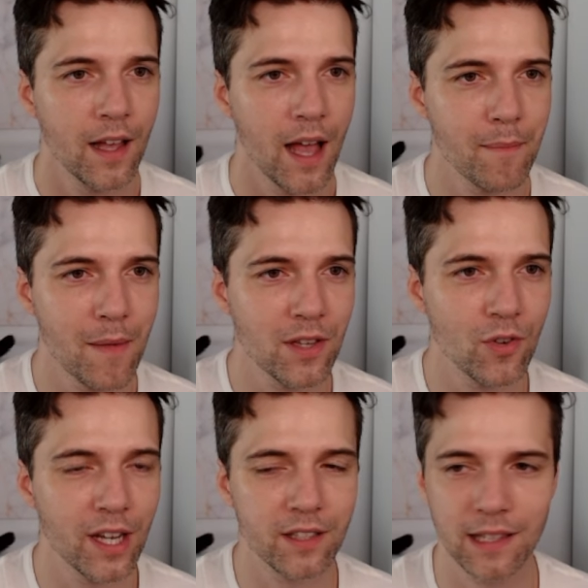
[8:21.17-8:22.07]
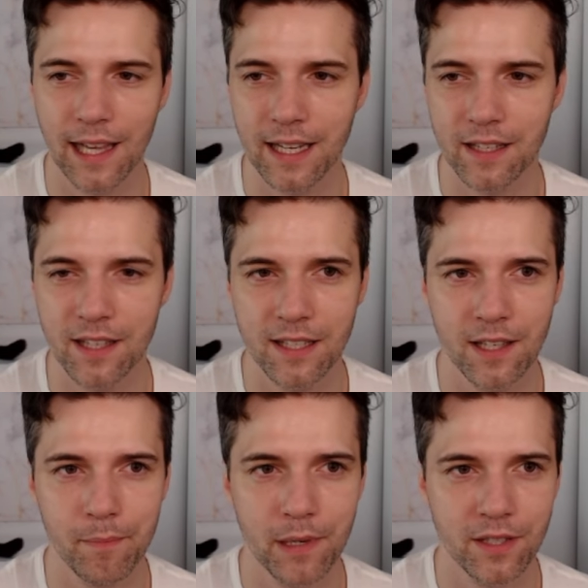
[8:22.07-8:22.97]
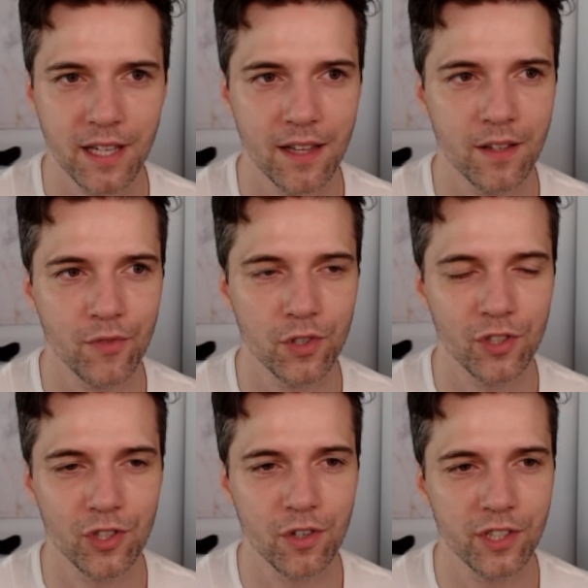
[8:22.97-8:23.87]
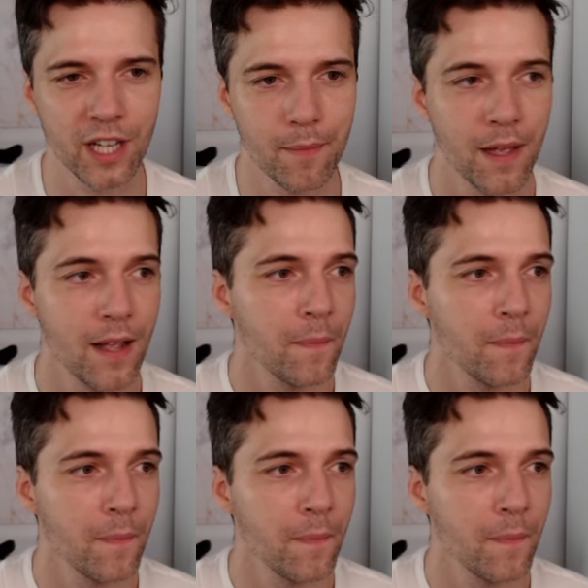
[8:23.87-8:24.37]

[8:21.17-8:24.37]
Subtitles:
and maybe you get like a 16% for the short term.